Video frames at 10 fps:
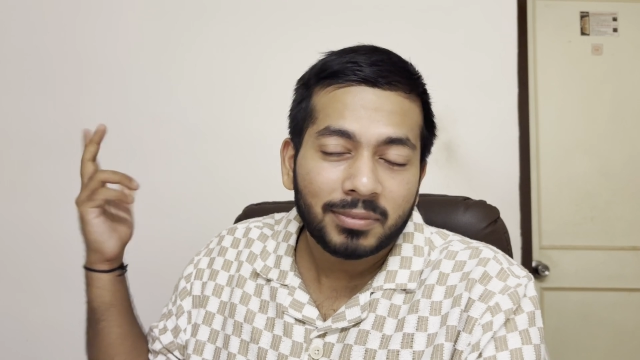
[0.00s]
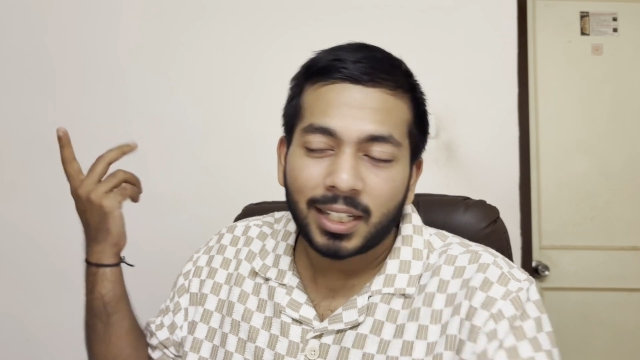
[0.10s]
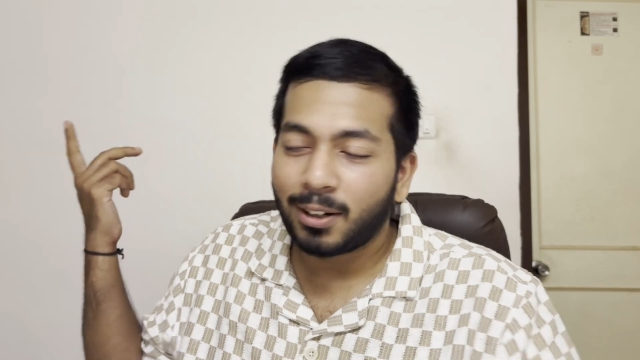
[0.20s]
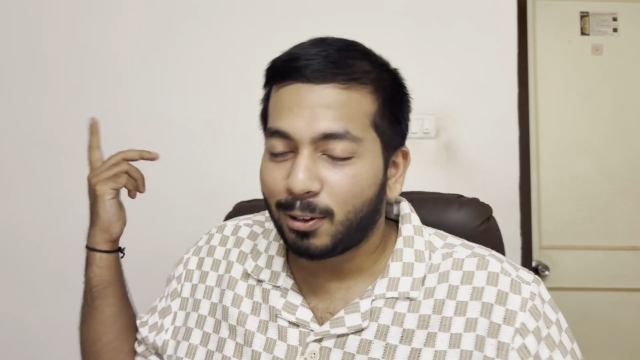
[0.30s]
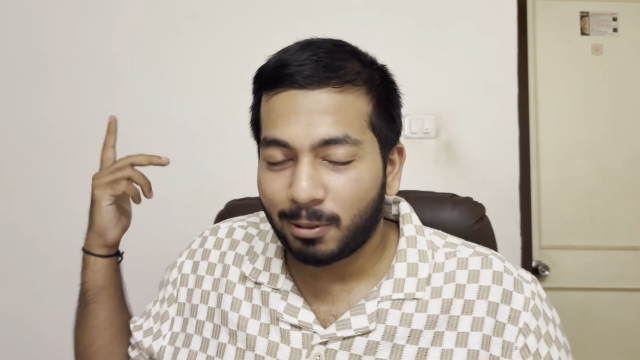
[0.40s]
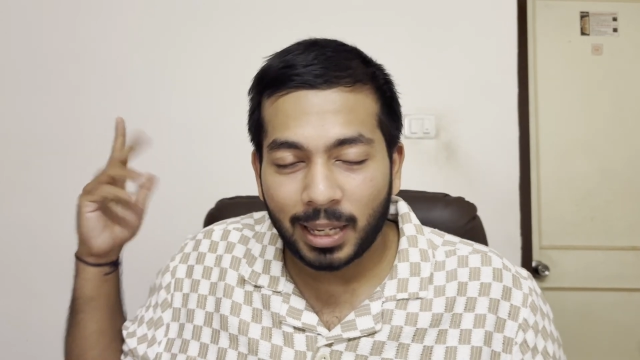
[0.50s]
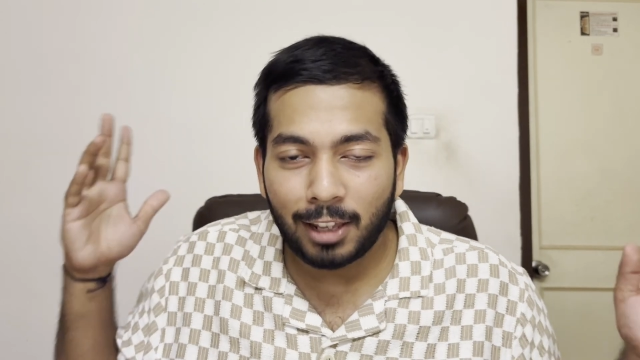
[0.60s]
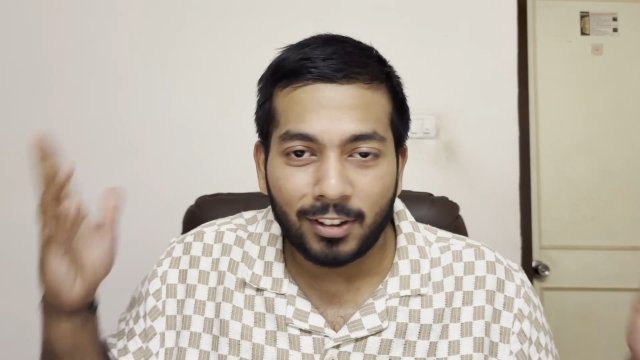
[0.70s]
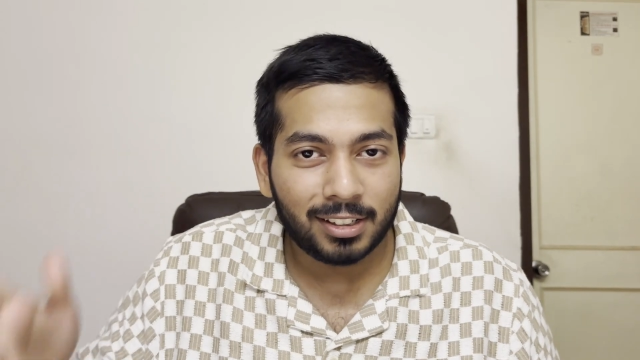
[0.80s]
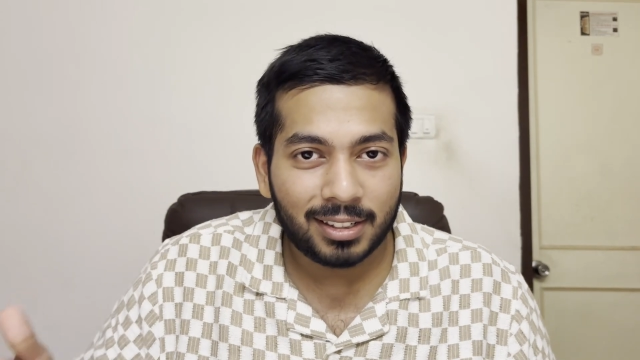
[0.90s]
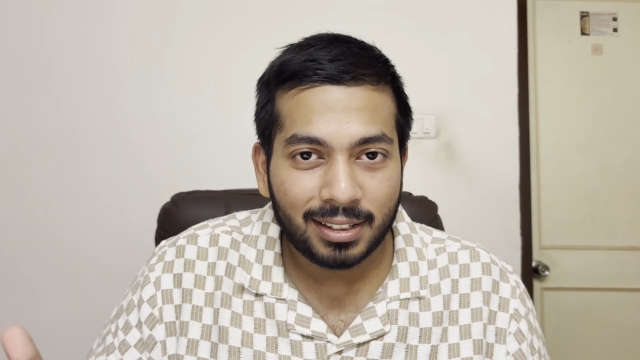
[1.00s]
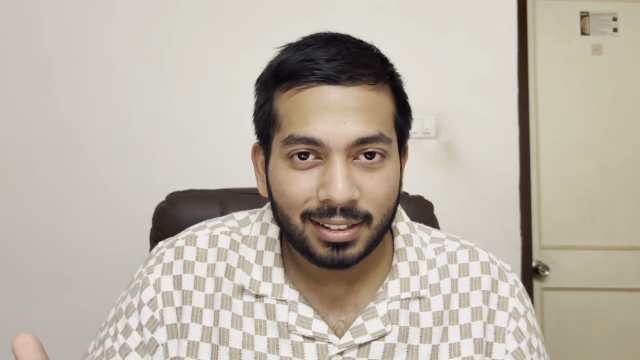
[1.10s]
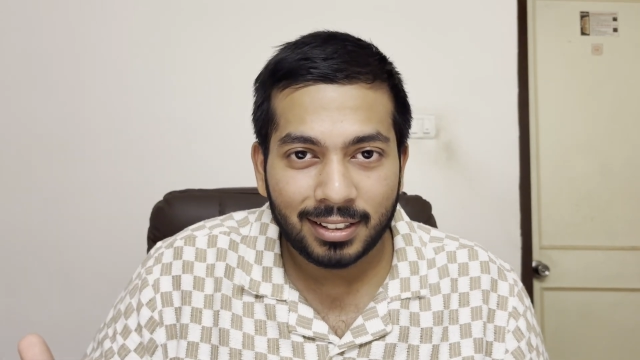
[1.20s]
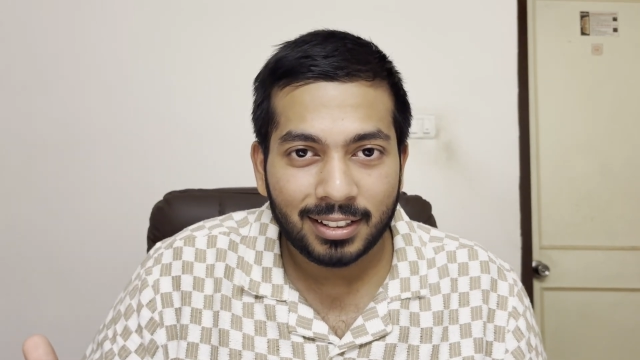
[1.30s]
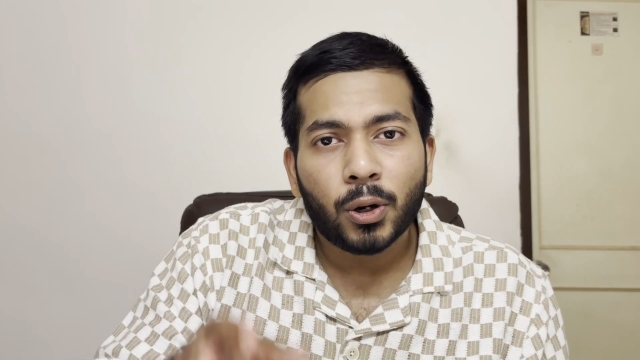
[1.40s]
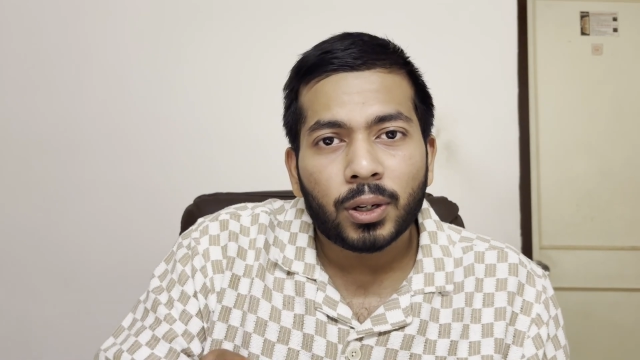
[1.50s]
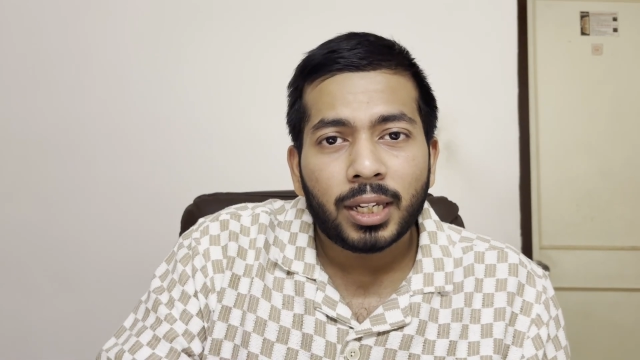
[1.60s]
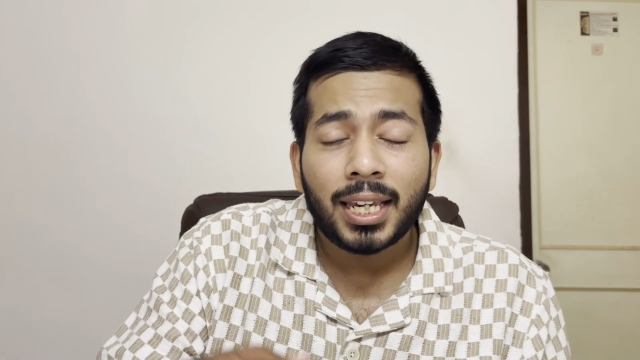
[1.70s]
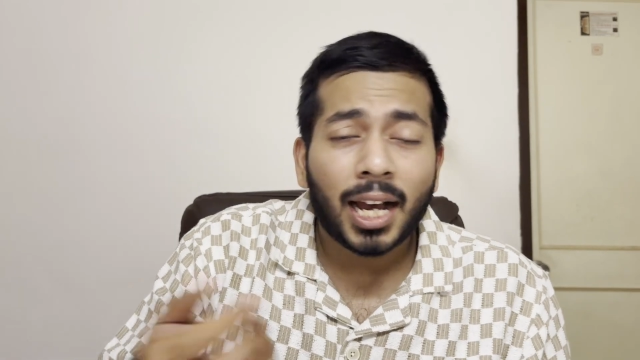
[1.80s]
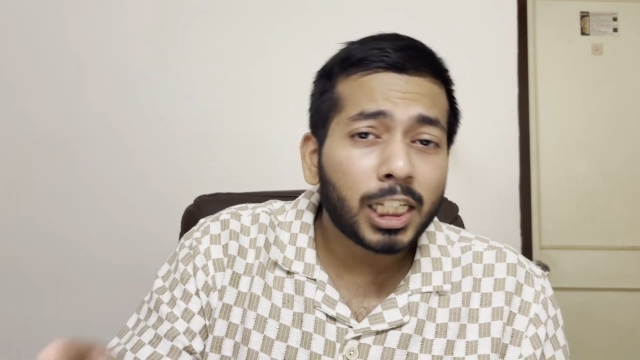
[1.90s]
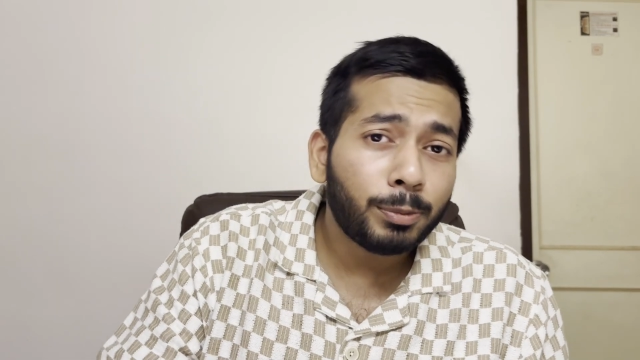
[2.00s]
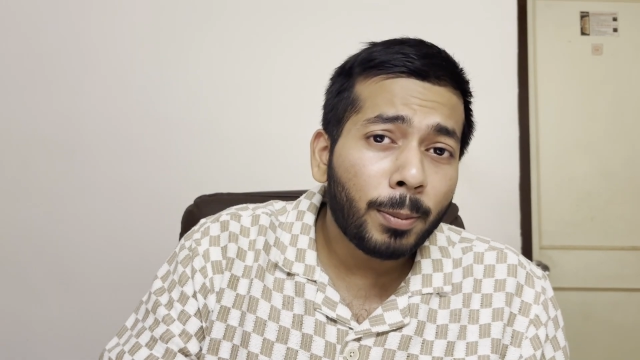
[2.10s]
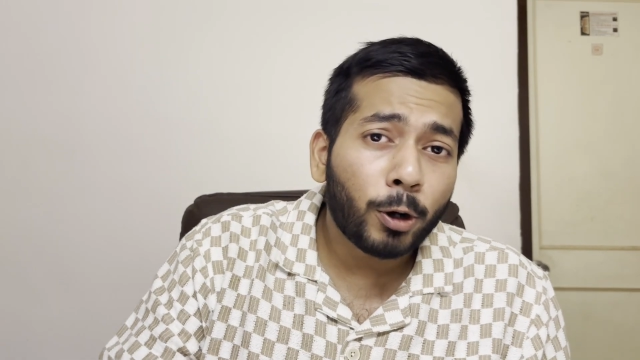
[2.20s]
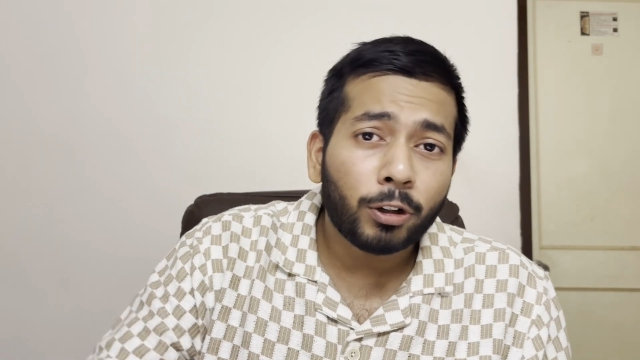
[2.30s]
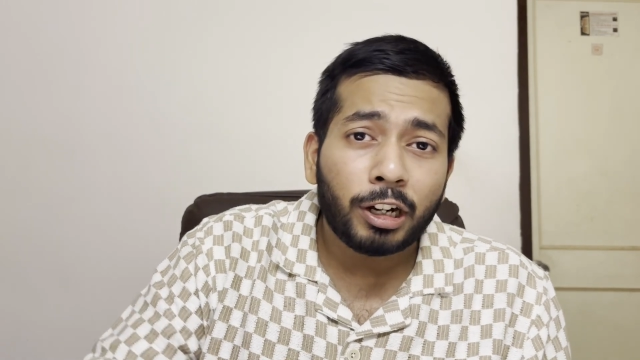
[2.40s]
I don't know. Anyways, look, he asked me about